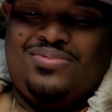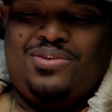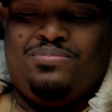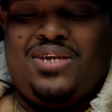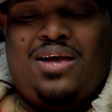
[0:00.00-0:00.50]

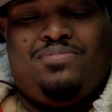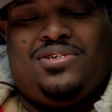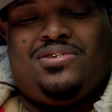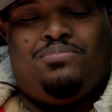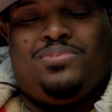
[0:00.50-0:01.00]
Sometimes
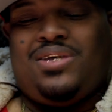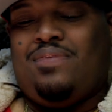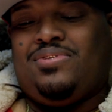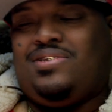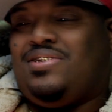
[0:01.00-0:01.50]
it's
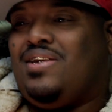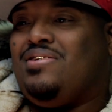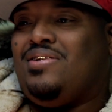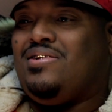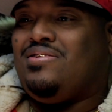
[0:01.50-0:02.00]

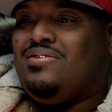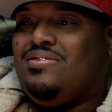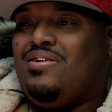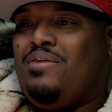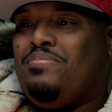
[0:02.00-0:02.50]
senseless.
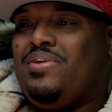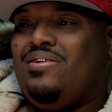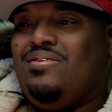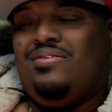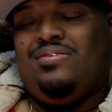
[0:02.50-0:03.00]
You know what I mean?